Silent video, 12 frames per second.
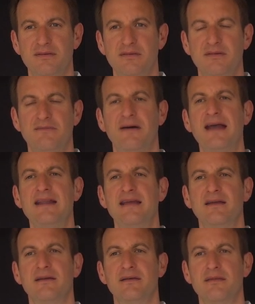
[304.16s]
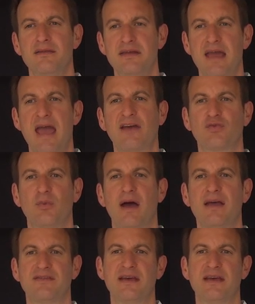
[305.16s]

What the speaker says: defining the x, y,